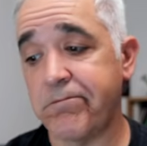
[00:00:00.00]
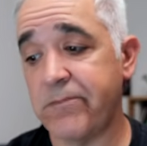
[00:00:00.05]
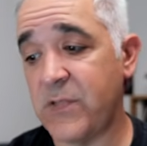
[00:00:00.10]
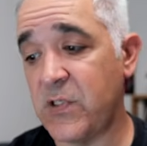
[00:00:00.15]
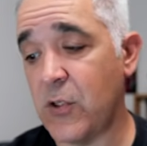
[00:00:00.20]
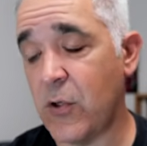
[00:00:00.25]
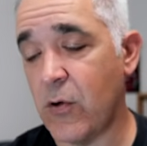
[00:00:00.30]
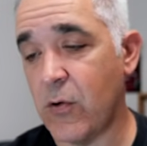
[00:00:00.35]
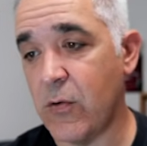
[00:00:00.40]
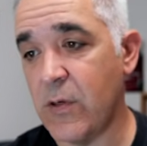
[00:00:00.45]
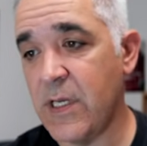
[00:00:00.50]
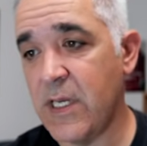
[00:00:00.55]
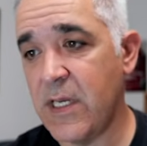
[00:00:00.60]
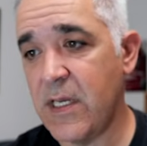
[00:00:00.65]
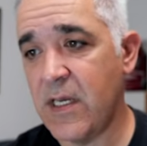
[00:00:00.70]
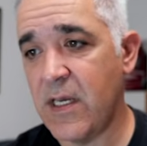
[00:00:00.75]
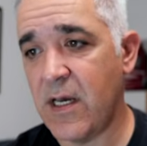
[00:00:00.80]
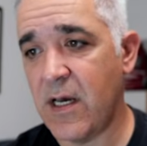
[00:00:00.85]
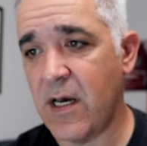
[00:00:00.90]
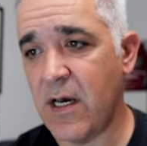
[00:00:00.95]
So
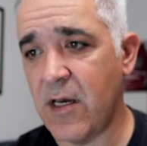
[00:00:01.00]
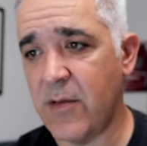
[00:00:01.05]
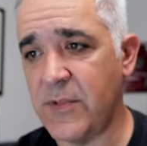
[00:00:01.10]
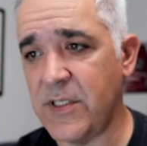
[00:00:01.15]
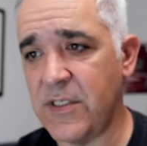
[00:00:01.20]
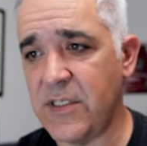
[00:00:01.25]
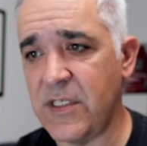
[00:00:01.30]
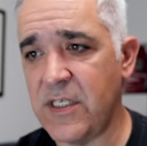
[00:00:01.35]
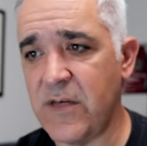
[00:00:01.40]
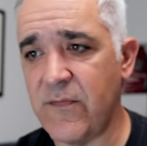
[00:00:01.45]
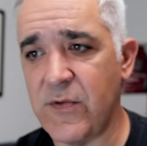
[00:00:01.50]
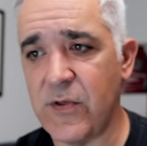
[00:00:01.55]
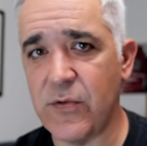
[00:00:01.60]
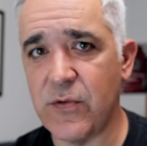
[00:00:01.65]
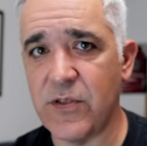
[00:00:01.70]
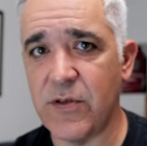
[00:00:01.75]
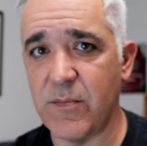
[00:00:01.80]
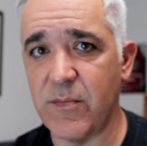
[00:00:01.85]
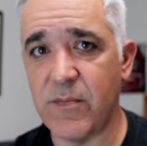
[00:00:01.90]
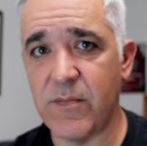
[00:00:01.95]
just to give you
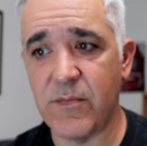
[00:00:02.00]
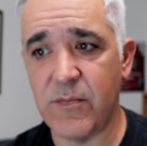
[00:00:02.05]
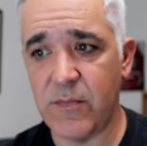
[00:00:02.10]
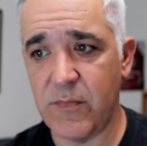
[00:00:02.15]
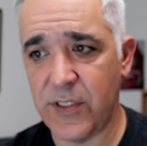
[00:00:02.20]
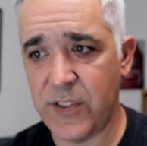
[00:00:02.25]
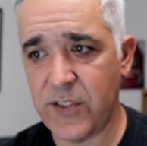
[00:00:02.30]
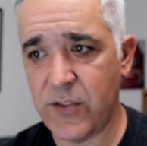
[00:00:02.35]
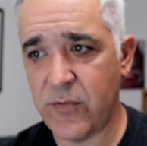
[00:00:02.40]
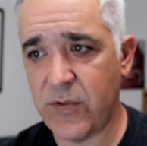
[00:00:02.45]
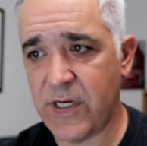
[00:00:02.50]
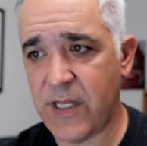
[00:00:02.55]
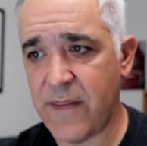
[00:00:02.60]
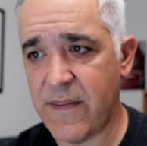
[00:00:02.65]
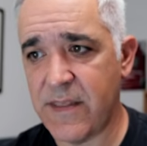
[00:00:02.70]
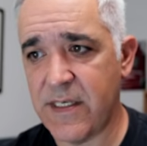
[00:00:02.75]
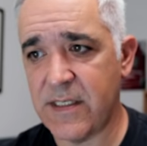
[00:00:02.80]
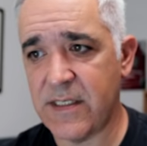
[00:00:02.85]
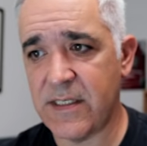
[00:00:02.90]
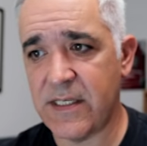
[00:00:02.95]
some, let's do it
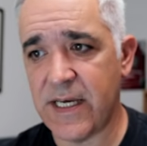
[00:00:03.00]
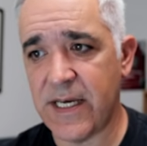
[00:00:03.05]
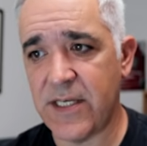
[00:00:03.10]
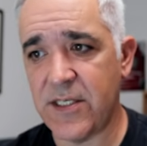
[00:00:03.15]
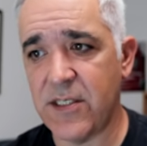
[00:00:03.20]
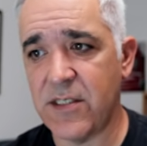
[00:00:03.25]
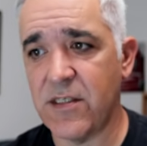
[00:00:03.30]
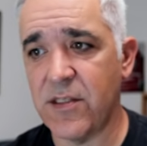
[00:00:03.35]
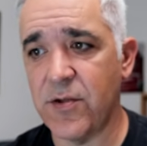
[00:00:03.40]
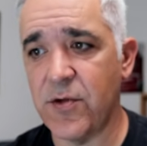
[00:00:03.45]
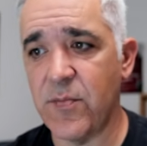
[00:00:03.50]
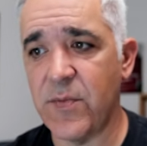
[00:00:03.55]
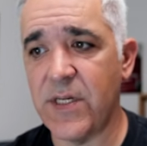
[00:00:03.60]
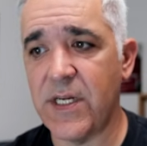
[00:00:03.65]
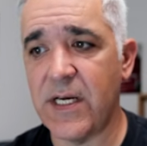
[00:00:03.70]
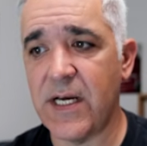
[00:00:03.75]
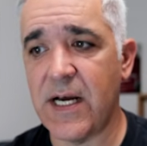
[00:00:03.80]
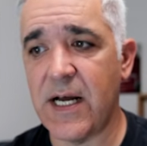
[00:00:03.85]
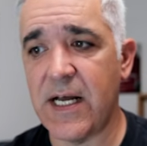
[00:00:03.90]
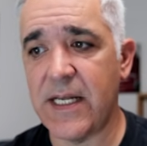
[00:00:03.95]
on this side, just a little bit
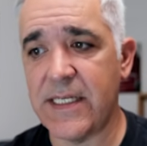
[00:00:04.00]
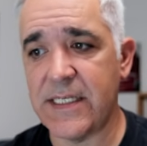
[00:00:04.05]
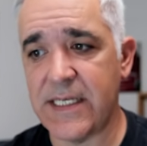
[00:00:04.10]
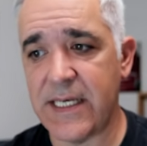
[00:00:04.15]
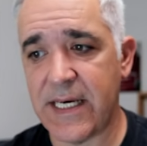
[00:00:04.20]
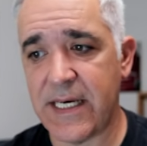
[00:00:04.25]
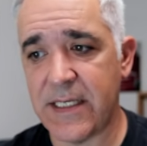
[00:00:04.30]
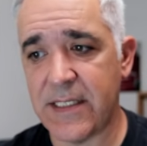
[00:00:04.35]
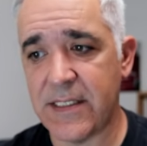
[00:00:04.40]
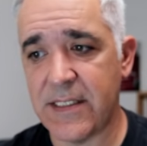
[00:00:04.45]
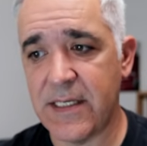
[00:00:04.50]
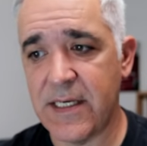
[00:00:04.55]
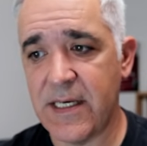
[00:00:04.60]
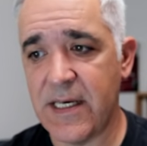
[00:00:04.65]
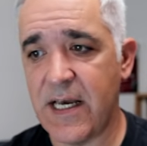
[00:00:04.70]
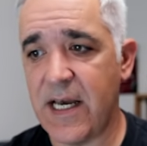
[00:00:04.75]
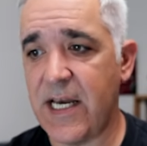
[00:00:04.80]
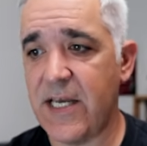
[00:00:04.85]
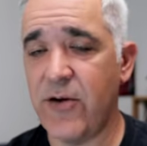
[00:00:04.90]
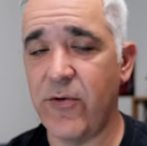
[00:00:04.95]
of context.
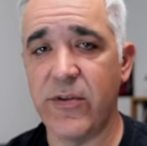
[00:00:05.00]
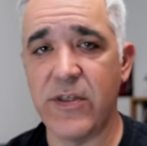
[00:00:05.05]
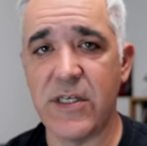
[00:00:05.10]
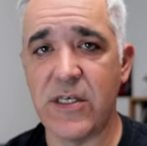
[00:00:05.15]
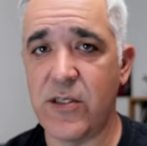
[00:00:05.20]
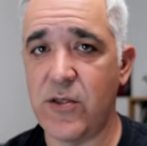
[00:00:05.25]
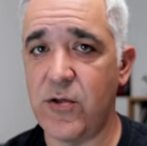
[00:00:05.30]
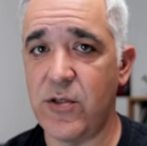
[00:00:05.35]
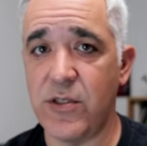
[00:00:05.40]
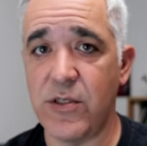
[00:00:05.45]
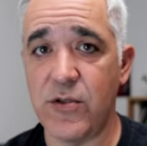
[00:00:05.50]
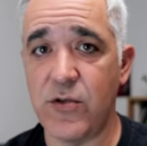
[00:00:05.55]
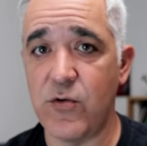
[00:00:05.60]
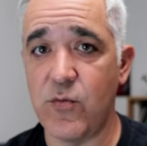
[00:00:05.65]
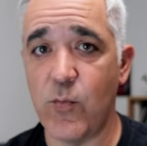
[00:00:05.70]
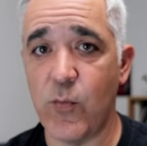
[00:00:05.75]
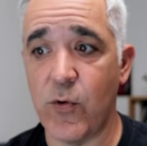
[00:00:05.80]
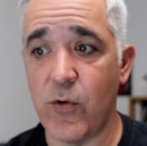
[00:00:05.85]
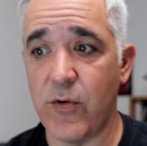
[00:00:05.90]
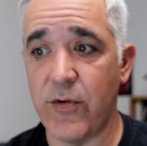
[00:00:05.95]
I don't think you should
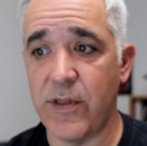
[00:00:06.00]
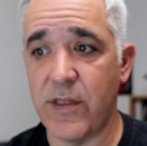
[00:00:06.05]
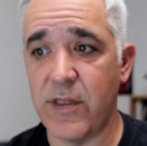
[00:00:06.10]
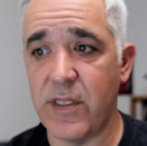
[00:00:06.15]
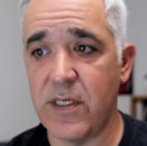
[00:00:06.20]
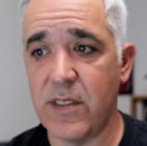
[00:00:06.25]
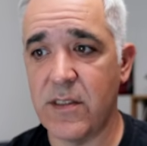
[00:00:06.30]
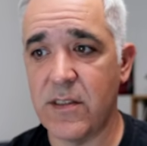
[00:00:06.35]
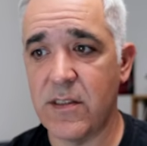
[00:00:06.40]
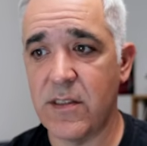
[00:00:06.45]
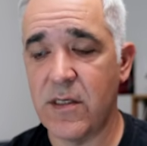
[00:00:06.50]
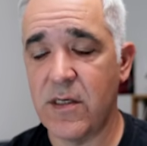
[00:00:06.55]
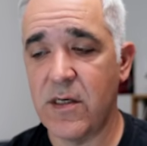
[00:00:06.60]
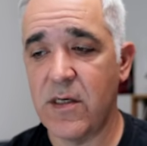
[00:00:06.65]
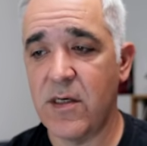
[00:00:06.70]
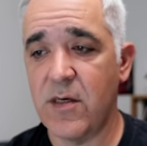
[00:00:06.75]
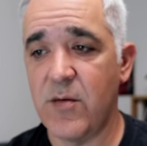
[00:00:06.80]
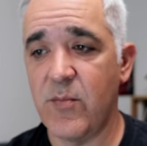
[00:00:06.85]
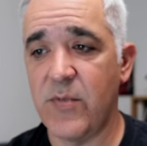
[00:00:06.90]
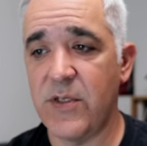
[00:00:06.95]
do more than this,
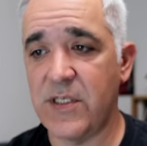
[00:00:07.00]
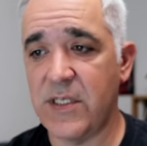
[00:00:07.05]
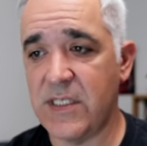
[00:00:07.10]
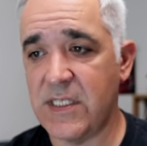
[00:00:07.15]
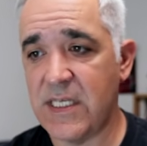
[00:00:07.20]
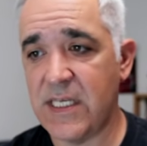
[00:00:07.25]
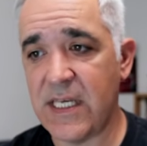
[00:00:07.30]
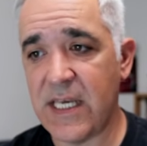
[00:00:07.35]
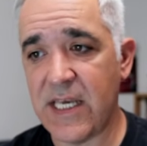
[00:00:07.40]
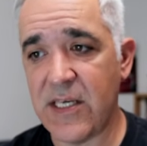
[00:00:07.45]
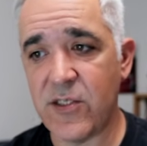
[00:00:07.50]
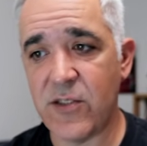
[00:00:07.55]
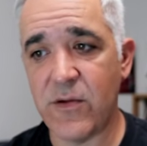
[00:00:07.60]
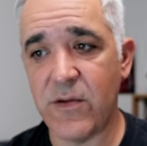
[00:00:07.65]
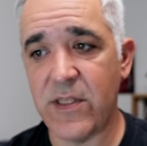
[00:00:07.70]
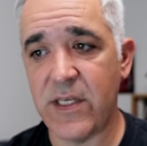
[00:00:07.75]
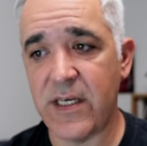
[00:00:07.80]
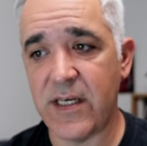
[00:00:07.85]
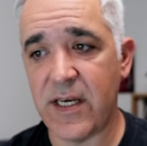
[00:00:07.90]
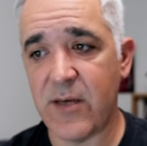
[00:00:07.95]
but just in case
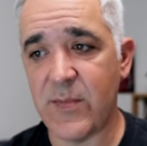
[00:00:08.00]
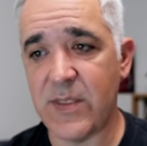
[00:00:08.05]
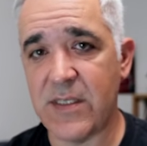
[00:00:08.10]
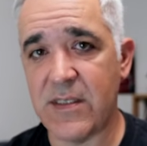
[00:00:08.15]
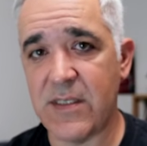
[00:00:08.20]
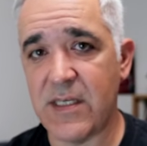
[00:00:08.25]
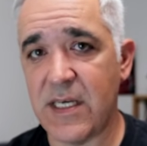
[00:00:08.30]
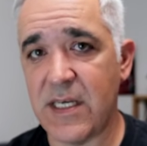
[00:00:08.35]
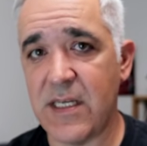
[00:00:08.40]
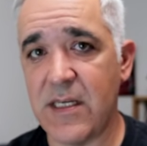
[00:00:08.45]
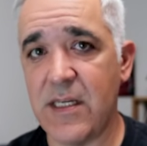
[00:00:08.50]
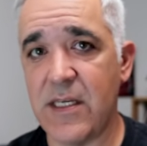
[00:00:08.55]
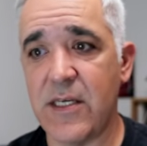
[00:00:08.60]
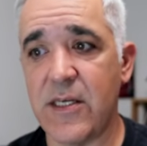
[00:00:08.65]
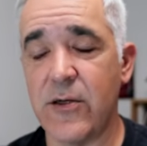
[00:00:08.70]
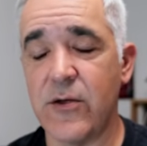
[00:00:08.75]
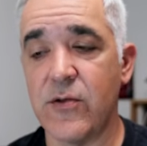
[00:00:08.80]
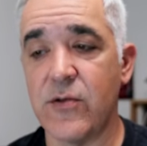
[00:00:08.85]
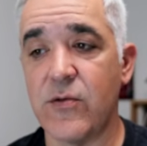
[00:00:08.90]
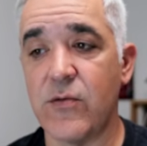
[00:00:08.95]
you think I'm insane,
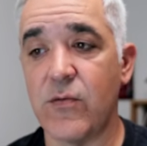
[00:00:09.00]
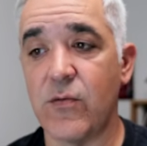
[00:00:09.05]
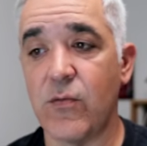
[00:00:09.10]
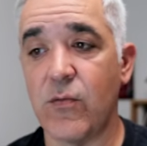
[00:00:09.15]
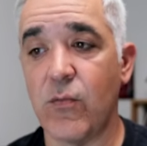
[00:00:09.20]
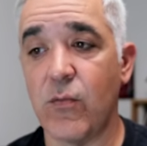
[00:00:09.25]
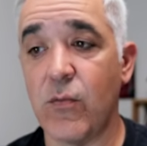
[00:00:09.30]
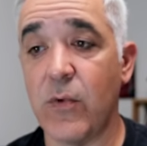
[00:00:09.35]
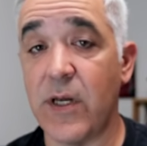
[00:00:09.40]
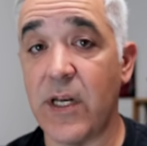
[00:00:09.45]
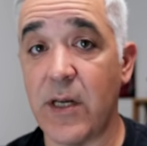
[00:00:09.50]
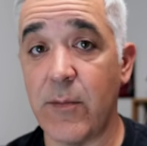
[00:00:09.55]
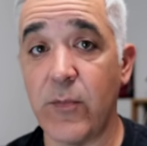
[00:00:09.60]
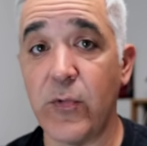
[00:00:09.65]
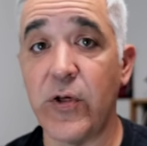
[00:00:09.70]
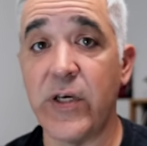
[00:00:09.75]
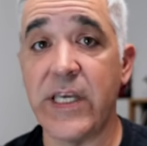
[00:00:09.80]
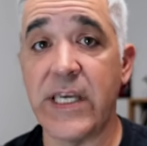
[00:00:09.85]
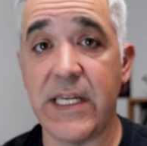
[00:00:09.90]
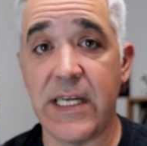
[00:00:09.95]
here's what I'm
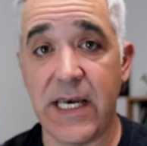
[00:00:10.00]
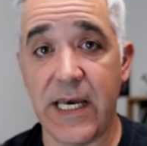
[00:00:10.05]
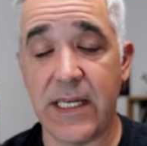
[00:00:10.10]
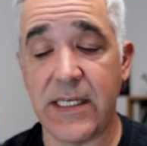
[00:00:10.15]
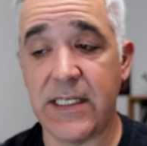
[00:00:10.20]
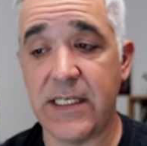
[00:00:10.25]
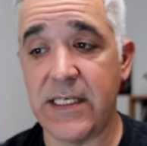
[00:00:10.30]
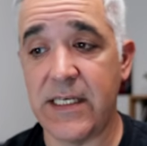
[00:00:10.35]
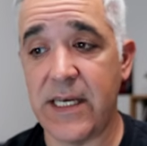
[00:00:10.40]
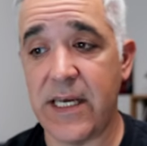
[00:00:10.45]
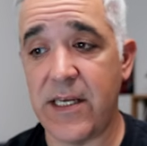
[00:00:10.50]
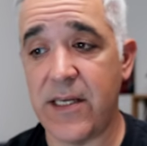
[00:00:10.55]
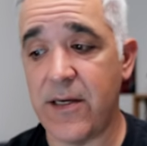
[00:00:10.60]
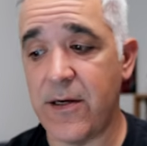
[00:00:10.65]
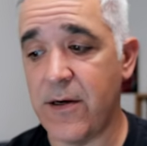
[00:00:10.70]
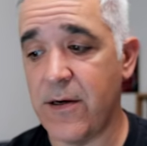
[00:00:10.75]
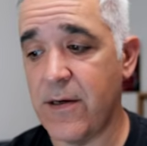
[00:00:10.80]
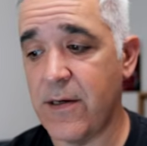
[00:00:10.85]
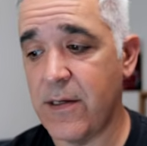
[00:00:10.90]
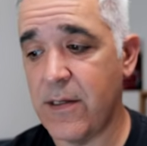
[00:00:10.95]
looking at to get
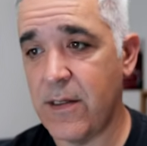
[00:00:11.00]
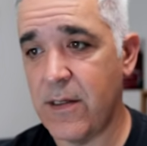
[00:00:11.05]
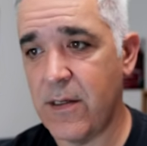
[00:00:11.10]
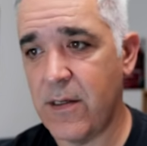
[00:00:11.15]
here.